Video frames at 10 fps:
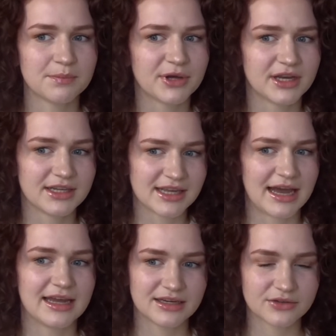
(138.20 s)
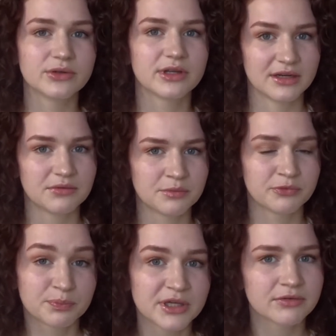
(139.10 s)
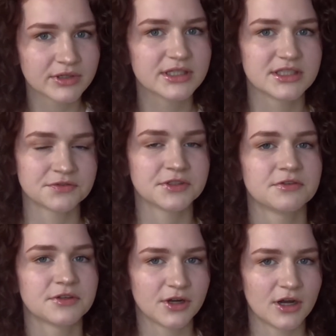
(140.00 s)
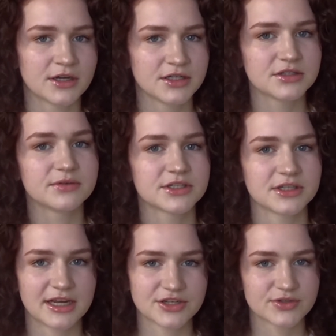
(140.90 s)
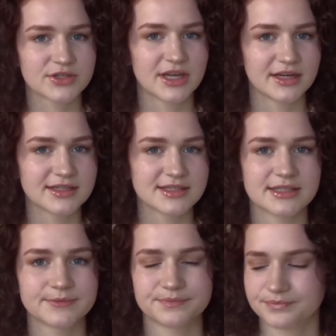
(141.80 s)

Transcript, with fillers: But yeah, it'll it'll be really different if you're not going to do international studies.